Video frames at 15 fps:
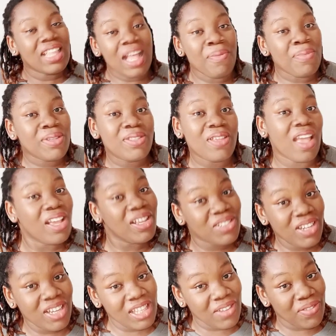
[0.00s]
That means you're
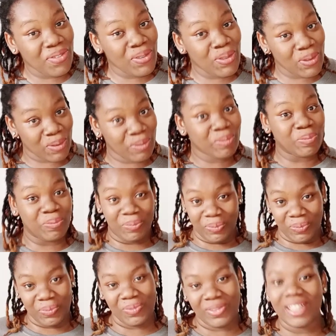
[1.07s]
enjoying the video.
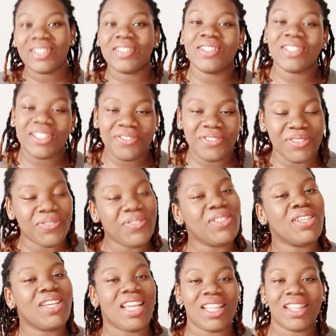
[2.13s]
So give the
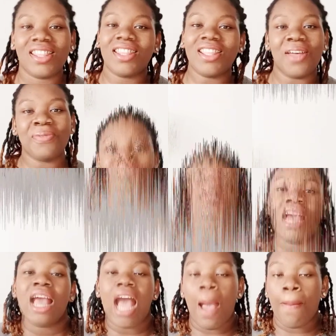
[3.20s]
video a thumbs up.
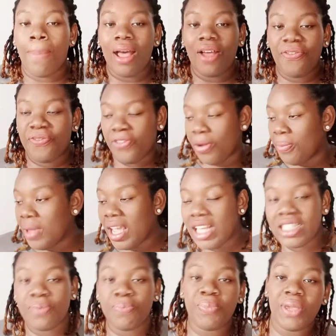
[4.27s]
Apart from
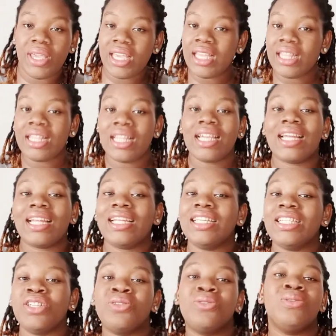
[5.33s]
it being
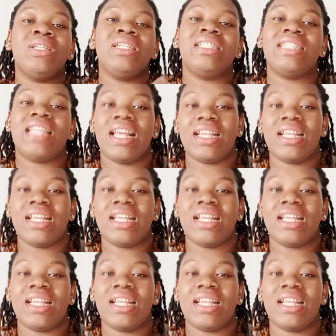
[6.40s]
clinically